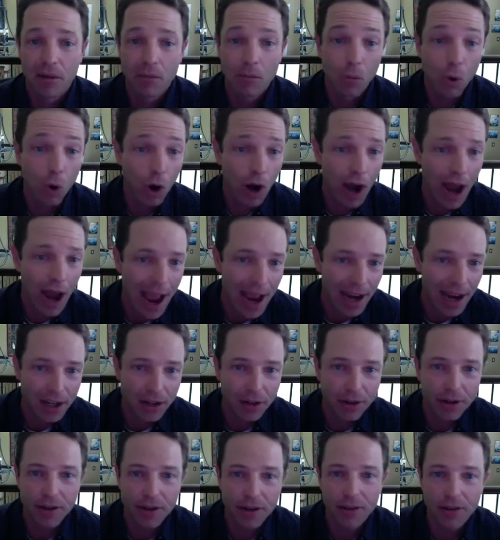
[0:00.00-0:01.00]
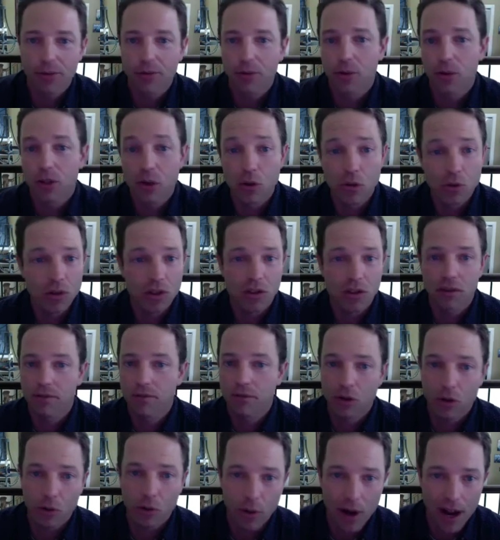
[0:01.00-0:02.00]
more accurate through use
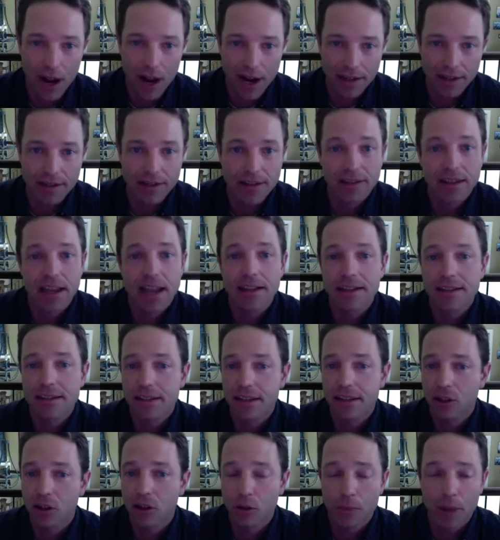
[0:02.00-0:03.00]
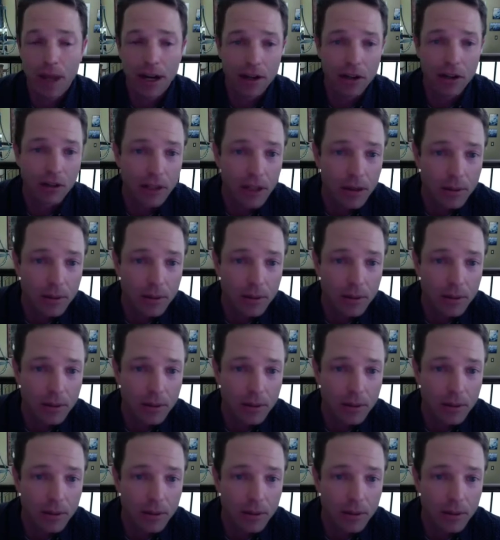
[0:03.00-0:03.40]
of direct sensing or medical